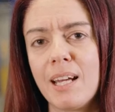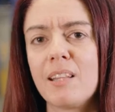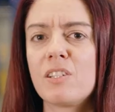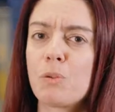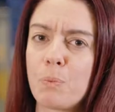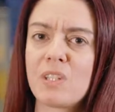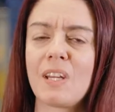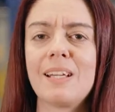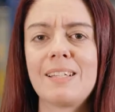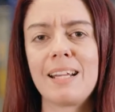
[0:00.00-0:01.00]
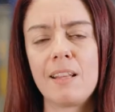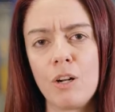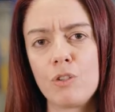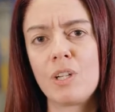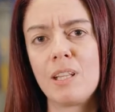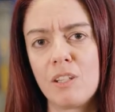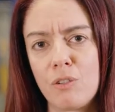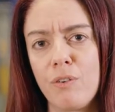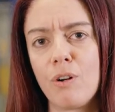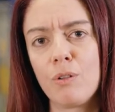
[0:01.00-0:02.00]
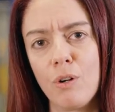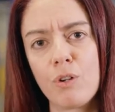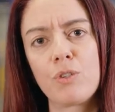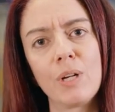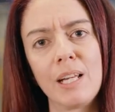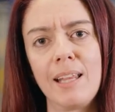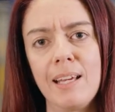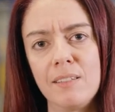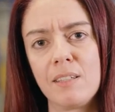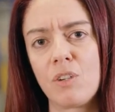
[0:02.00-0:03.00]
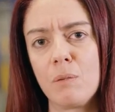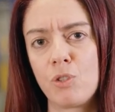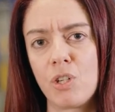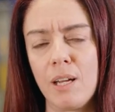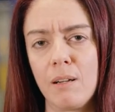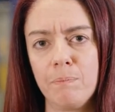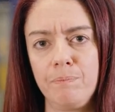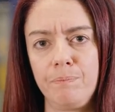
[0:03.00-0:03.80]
And this is precisely the logic that is followed also in the SHM chain.